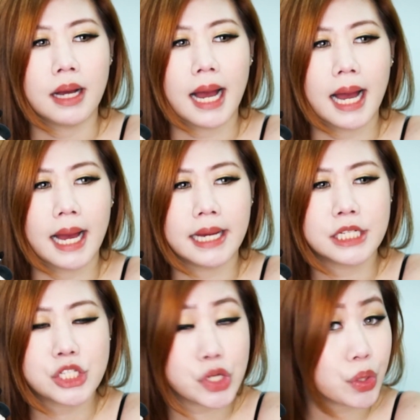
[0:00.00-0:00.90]

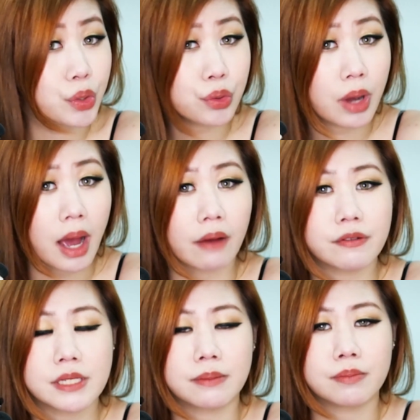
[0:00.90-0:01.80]
I do have
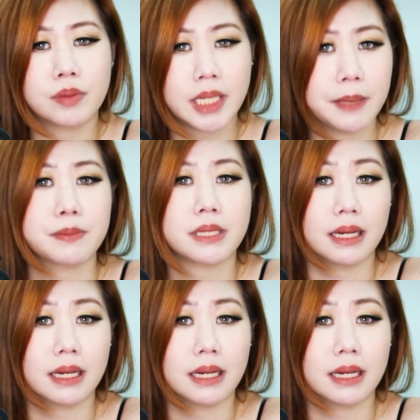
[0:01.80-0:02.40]
some tips